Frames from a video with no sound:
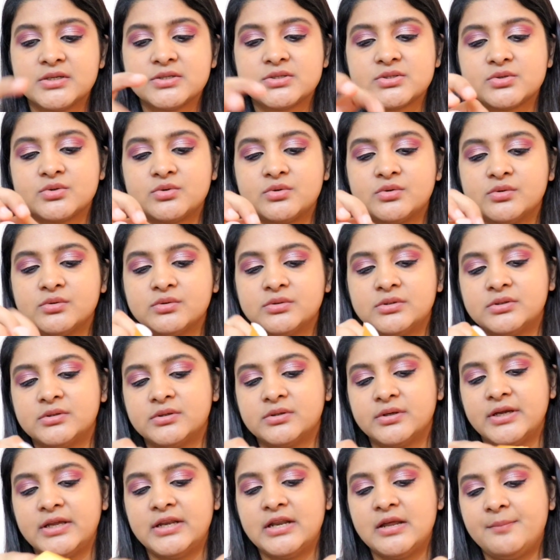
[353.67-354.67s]
So
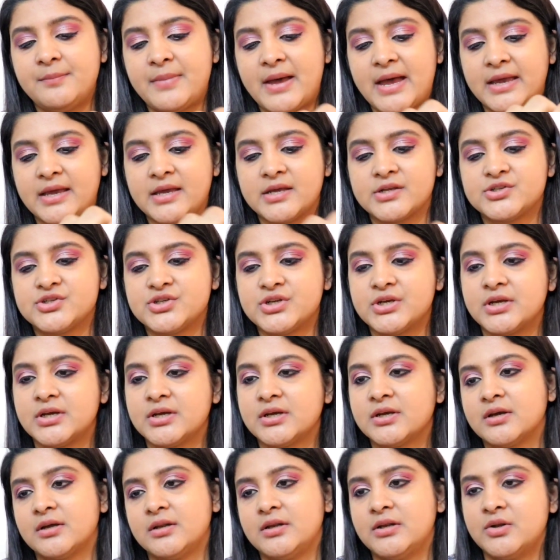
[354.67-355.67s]
the inner
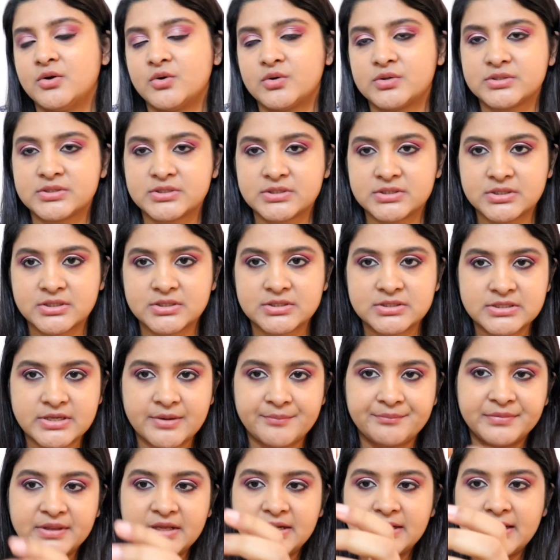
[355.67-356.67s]
packaging looks
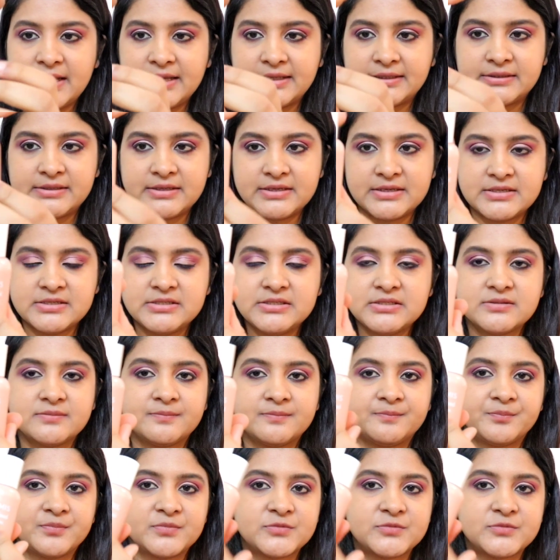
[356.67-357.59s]
something like this.